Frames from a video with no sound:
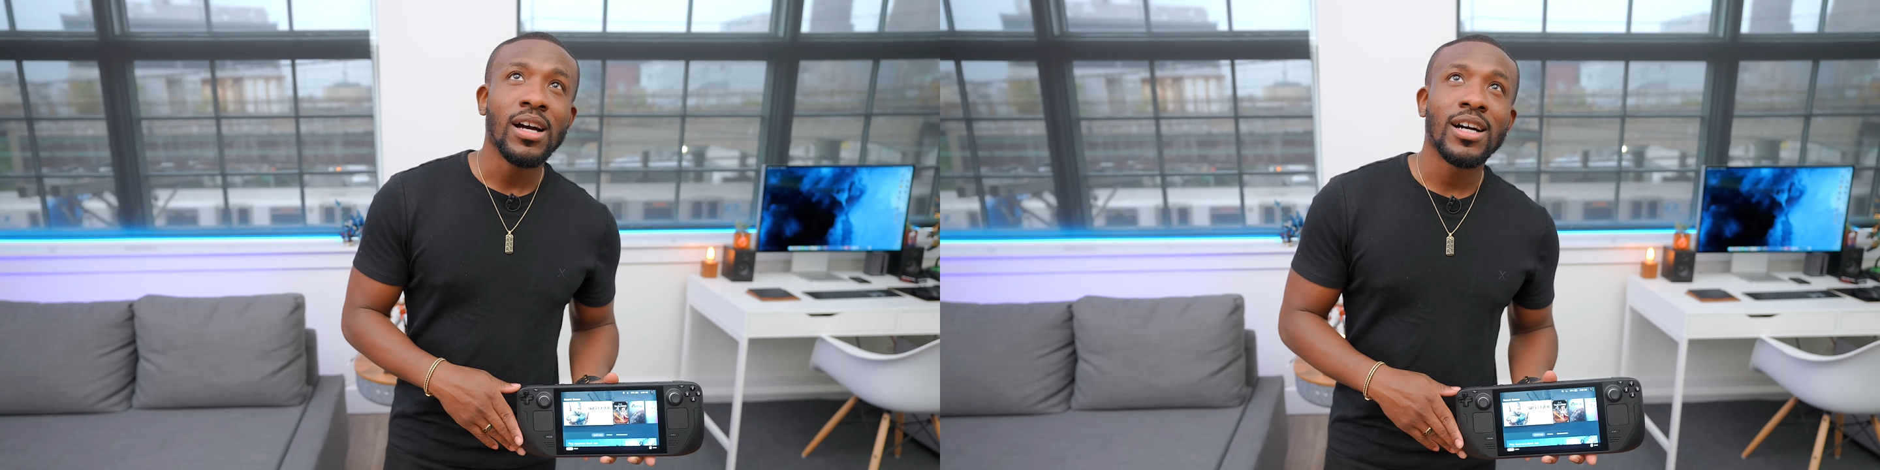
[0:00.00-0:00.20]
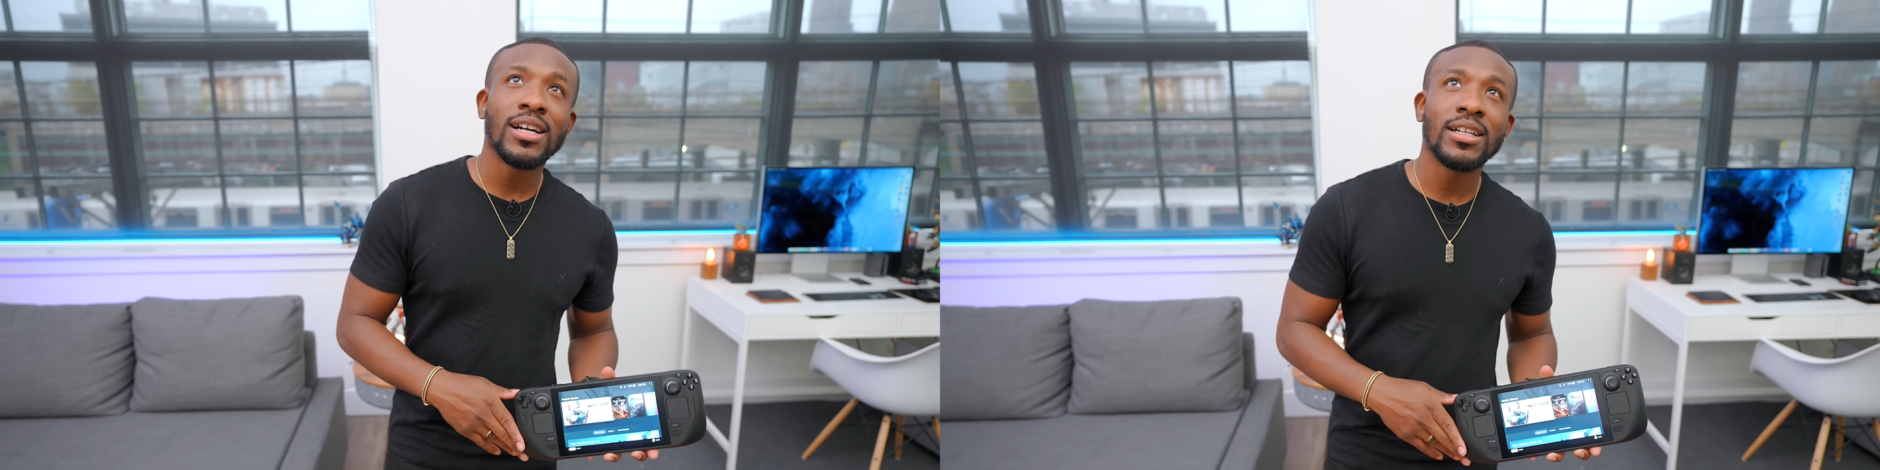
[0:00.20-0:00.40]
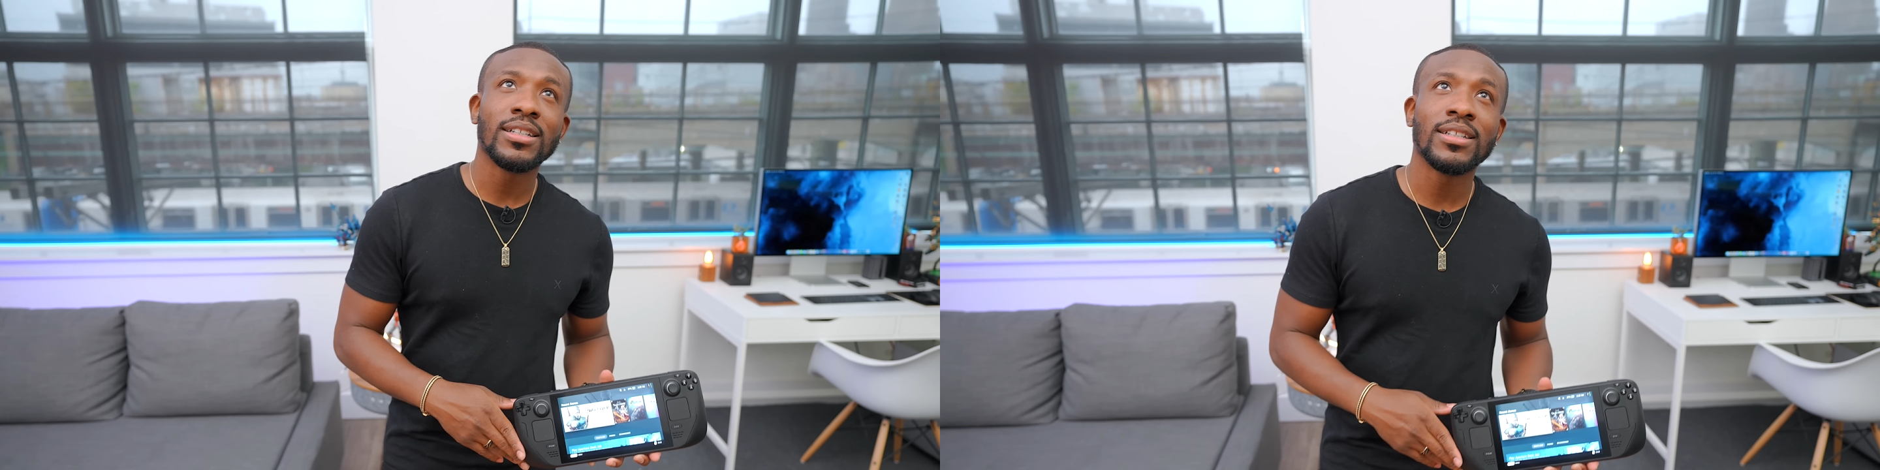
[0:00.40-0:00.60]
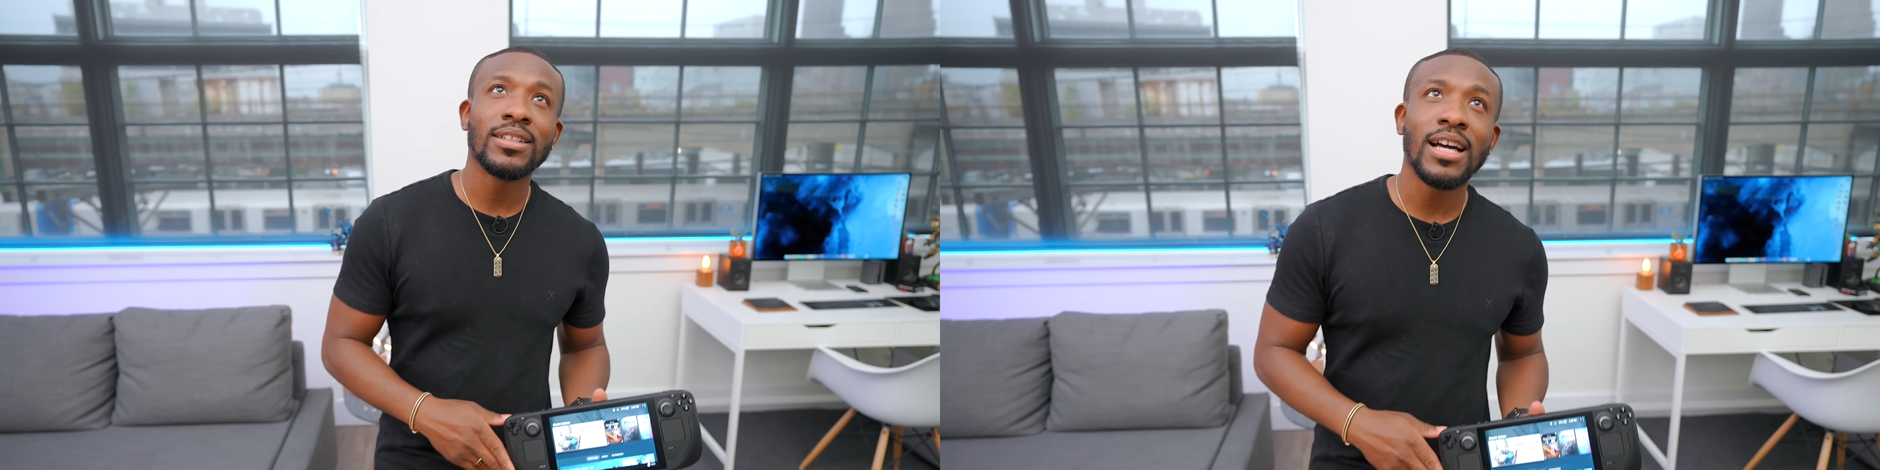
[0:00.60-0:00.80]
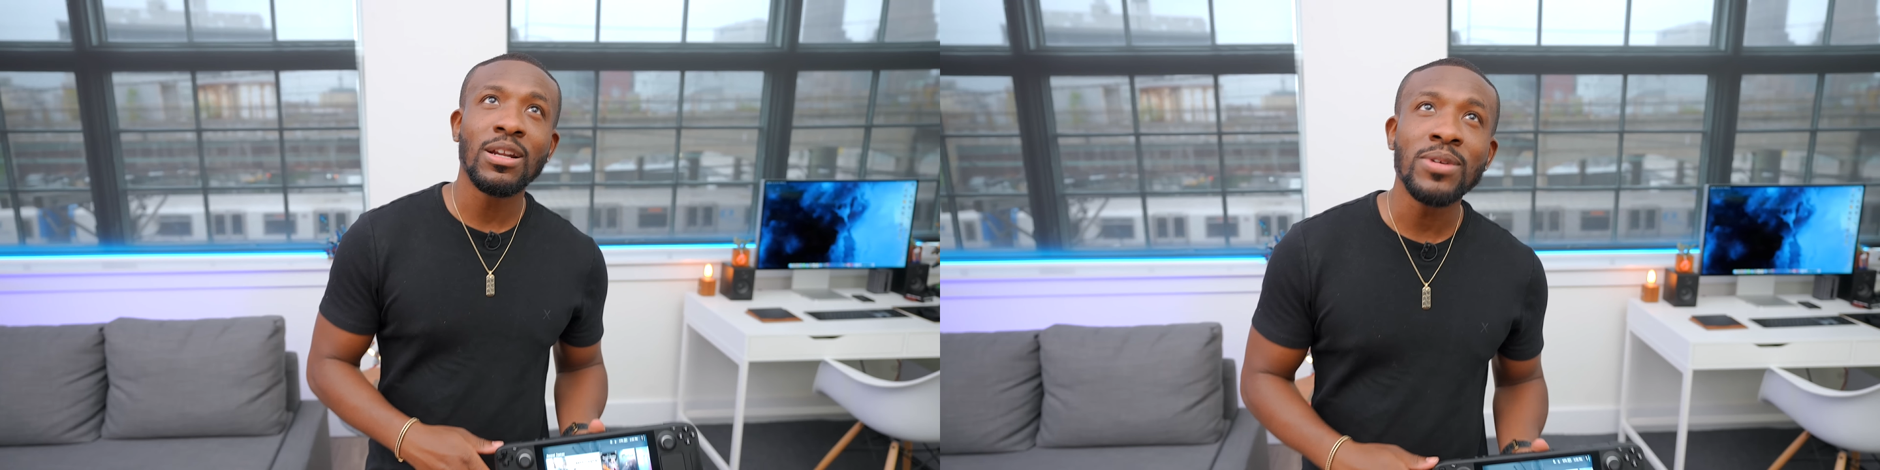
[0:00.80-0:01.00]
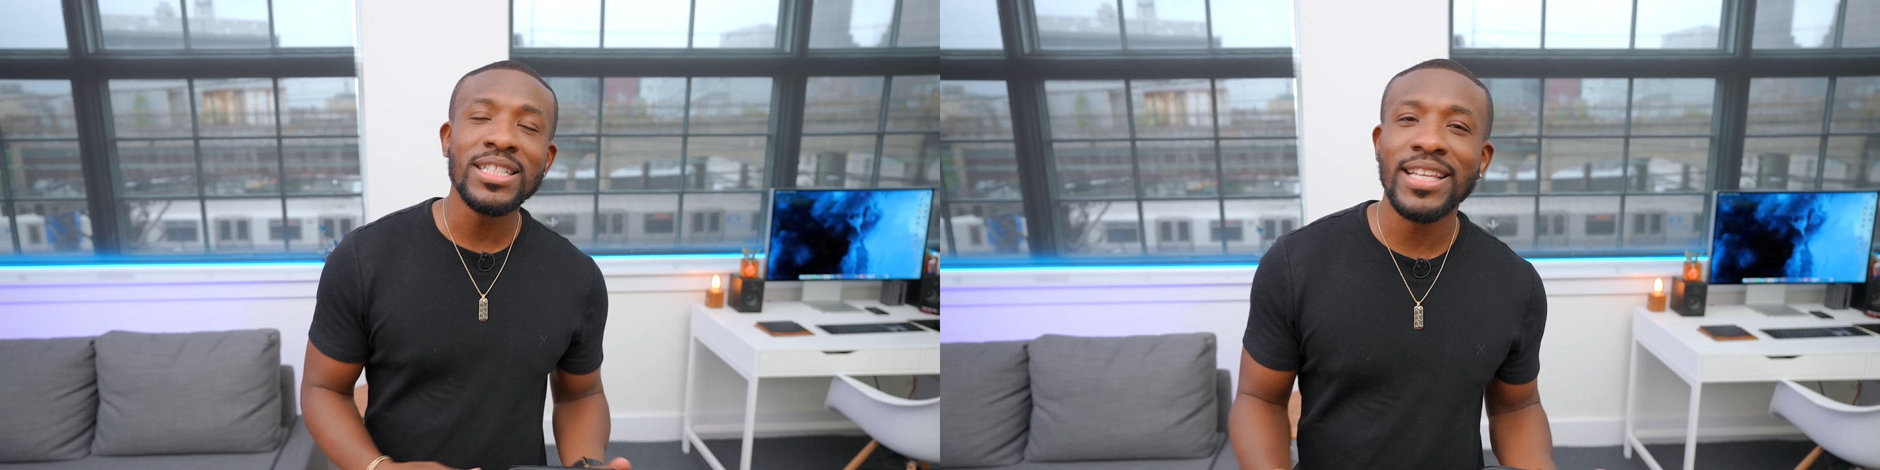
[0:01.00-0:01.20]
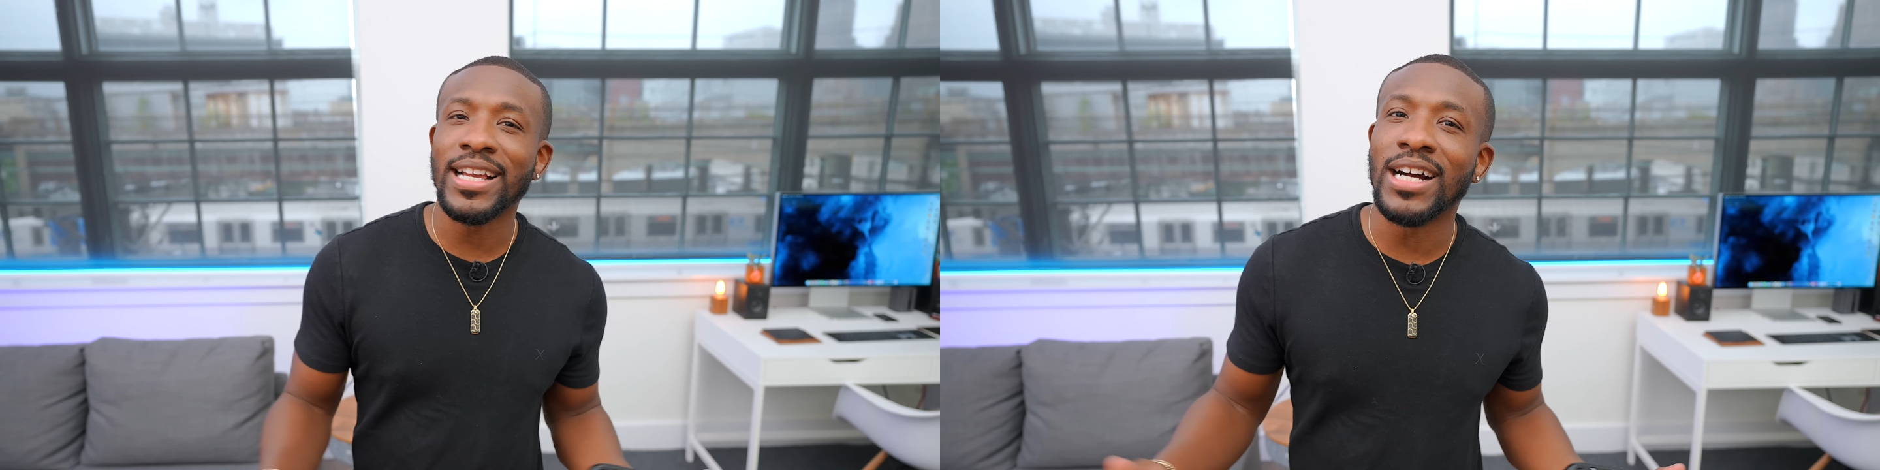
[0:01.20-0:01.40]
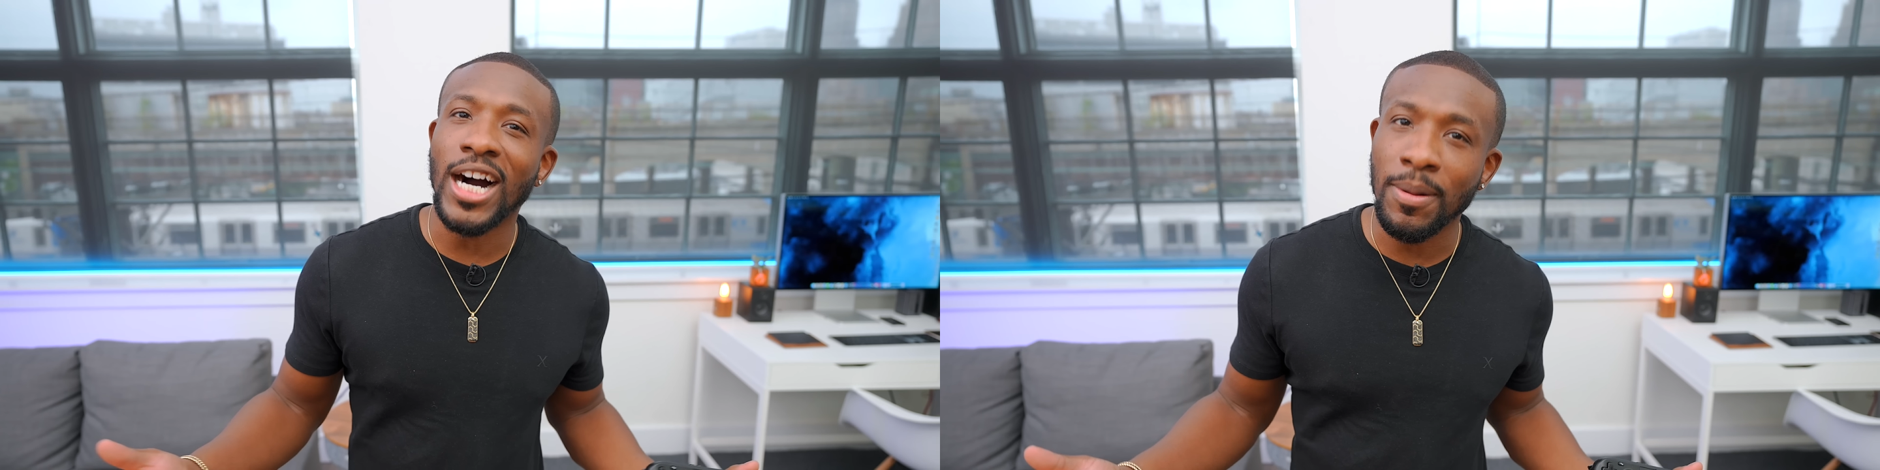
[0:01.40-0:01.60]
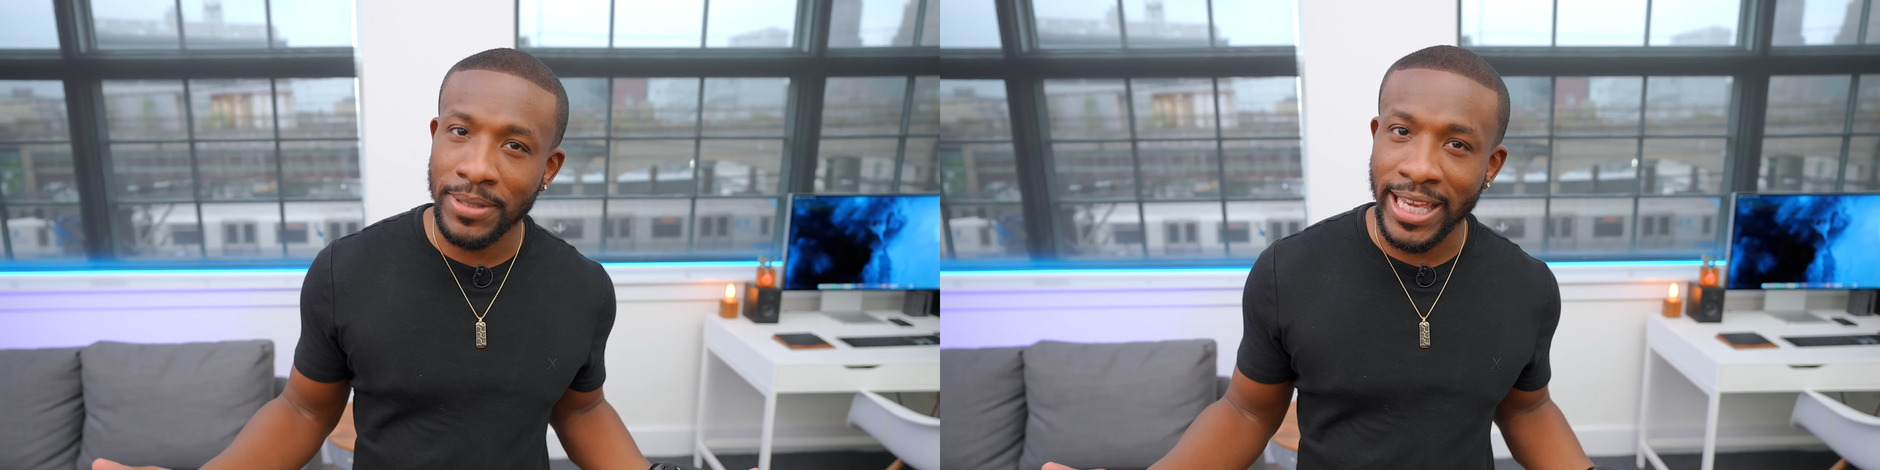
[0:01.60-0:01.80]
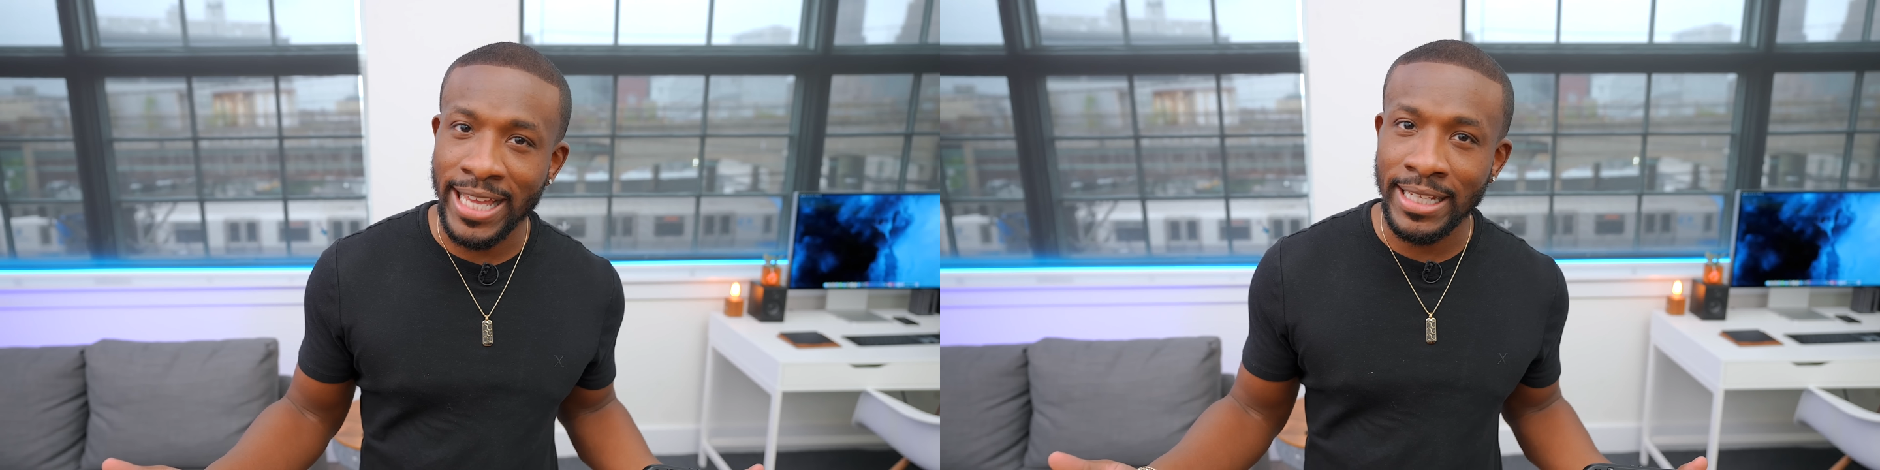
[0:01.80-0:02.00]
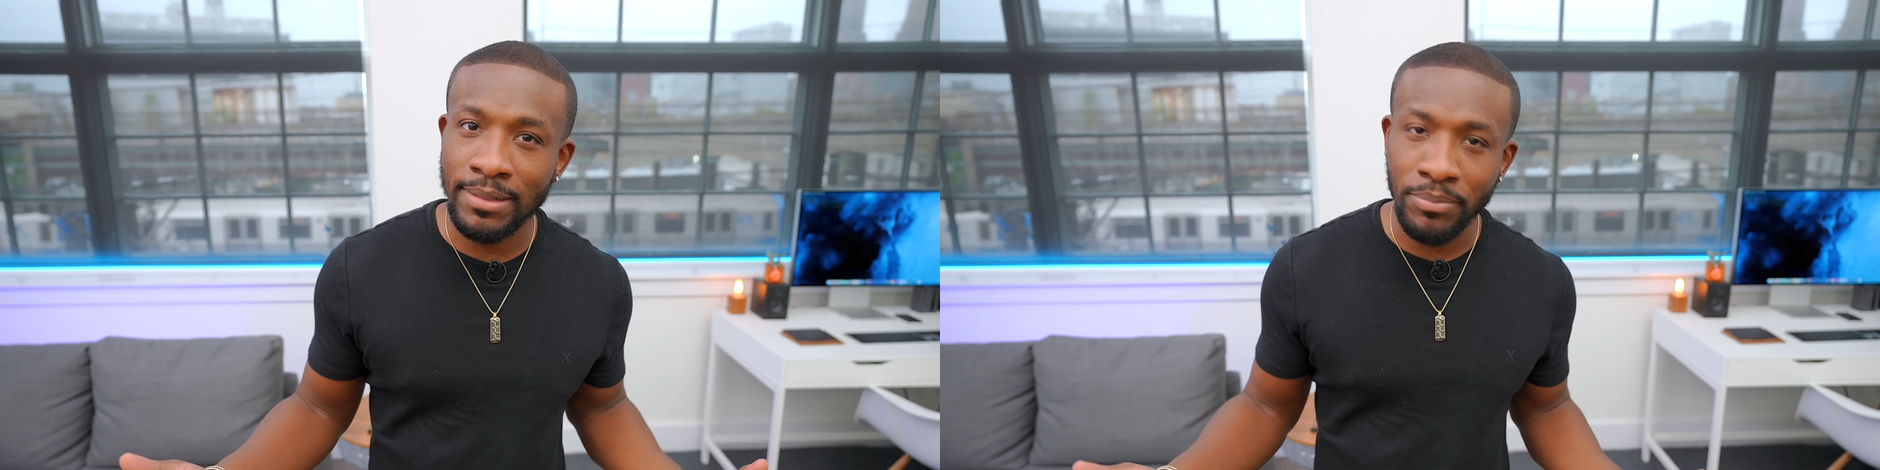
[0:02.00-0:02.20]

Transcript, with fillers: I don't wanna say complicated,